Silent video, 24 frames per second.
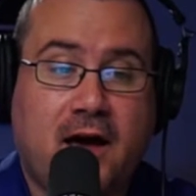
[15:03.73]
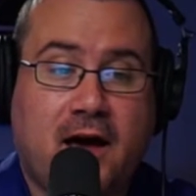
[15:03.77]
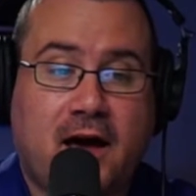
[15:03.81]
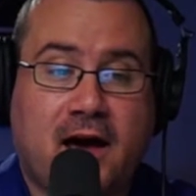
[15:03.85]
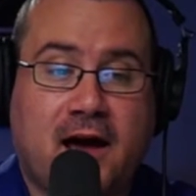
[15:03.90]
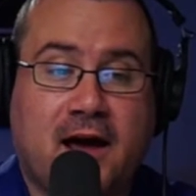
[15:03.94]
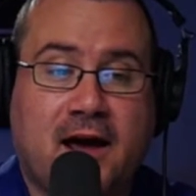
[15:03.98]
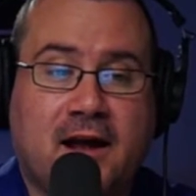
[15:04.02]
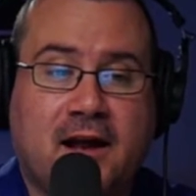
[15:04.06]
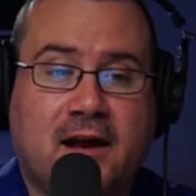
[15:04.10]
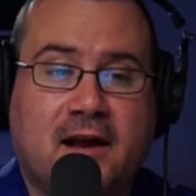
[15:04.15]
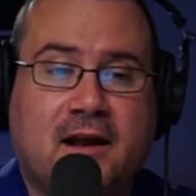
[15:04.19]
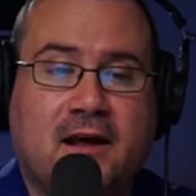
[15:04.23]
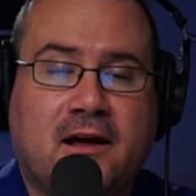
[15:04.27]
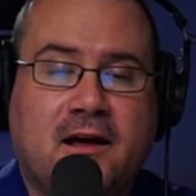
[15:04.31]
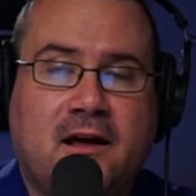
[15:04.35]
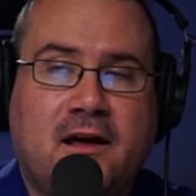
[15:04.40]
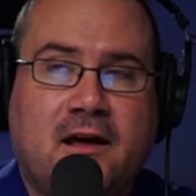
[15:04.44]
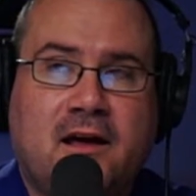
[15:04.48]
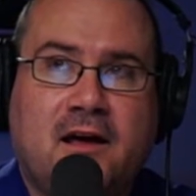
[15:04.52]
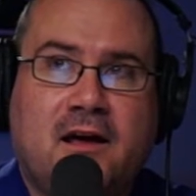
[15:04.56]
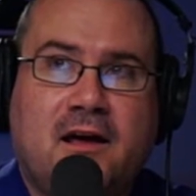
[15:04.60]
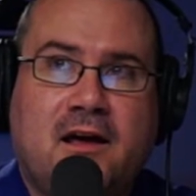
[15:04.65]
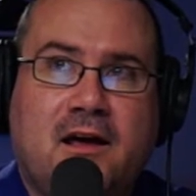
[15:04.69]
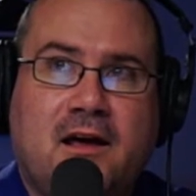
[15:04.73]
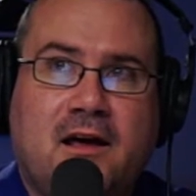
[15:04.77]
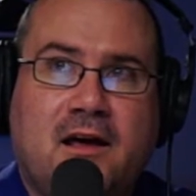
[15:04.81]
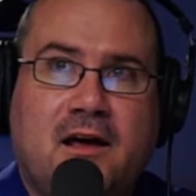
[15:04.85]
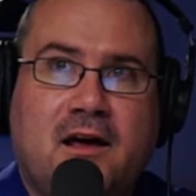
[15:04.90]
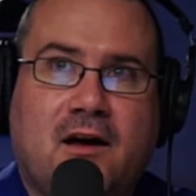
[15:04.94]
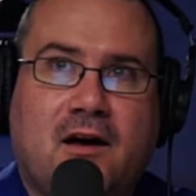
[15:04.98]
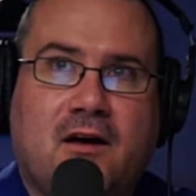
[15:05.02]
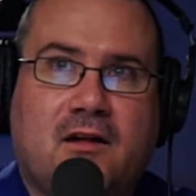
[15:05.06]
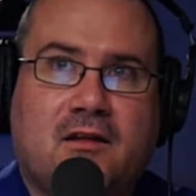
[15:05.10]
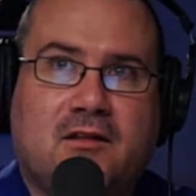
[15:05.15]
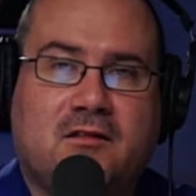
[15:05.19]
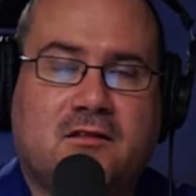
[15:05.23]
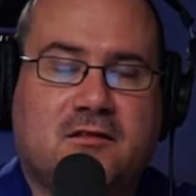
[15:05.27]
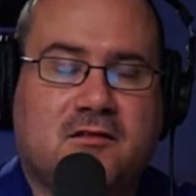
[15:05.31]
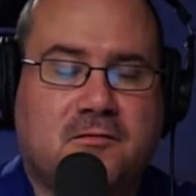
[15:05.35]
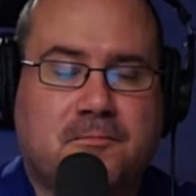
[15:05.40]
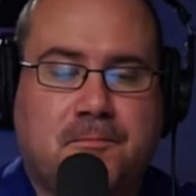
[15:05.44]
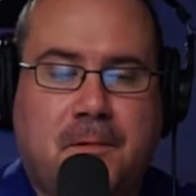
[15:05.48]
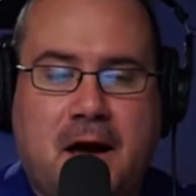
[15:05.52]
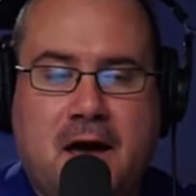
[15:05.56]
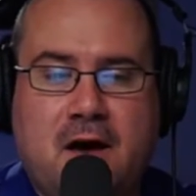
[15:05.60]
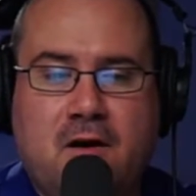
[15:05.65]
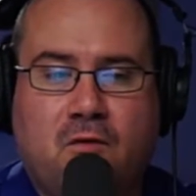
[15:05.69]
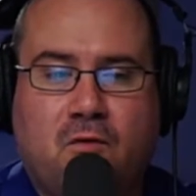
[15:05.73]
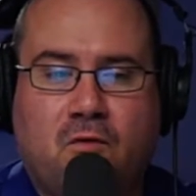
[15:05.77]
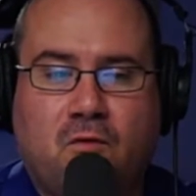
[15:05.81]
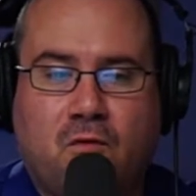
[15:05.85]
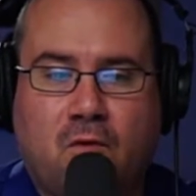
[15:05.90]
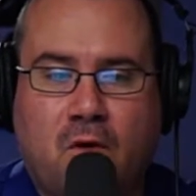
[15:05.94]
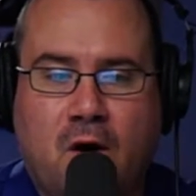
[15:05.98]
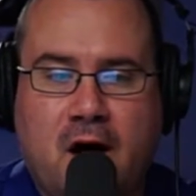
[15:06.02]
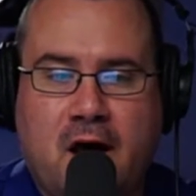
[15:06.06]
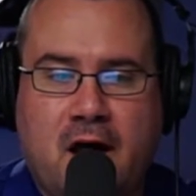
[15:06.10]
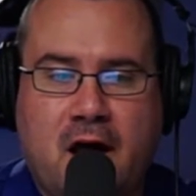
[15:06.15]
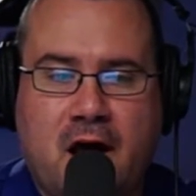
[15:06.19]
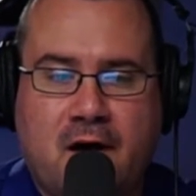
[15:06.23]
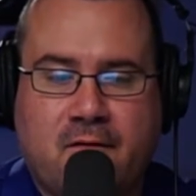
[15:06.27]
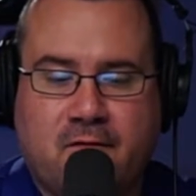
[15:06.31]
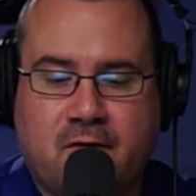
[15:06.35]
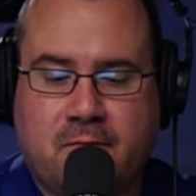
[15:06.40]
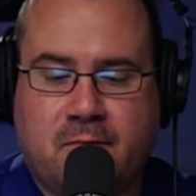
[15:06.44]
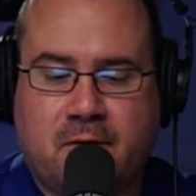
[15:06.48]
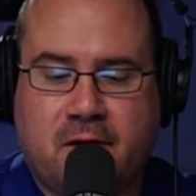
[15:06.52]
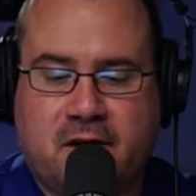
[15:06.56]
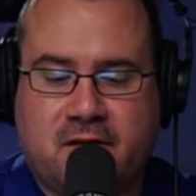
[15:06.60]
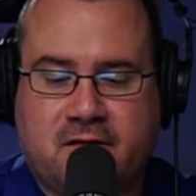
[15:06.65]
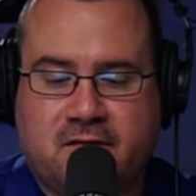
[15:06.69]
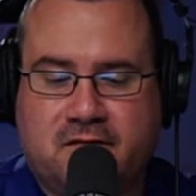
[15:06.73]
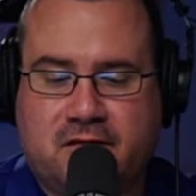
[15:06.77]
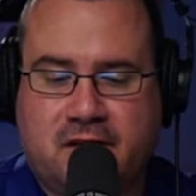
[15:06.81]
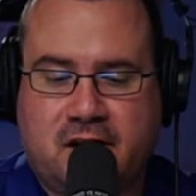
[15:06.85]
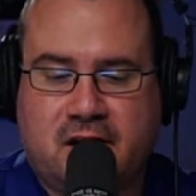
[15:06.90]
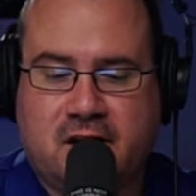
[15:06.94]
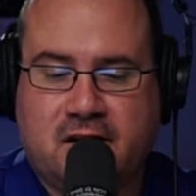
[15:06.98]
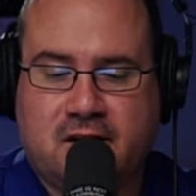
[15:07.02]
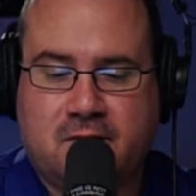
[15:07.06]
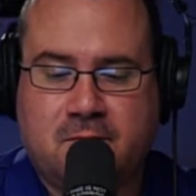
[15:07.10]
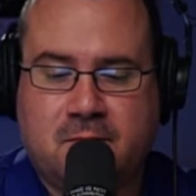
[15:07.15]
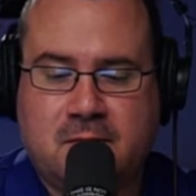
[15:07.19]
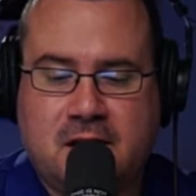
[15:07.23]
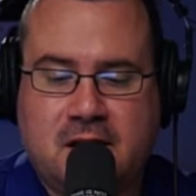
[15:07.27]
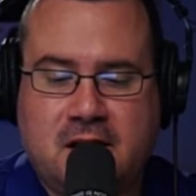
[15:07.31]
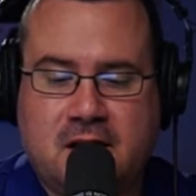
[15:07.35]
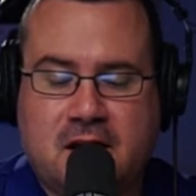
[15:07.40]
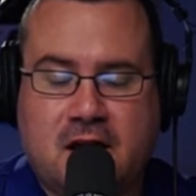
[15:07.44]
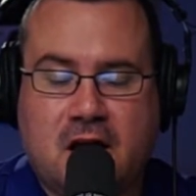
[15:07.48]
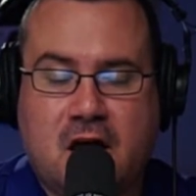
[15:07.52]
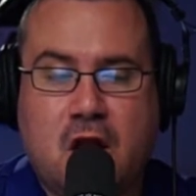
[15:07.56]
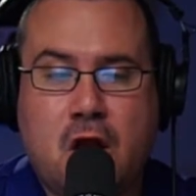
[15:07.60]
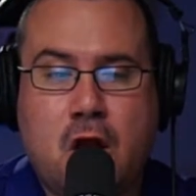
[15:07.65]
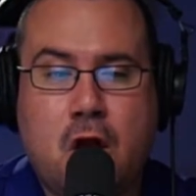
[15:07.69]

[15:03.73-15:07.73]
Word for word: And exactly. despite what everybody's seen in the media,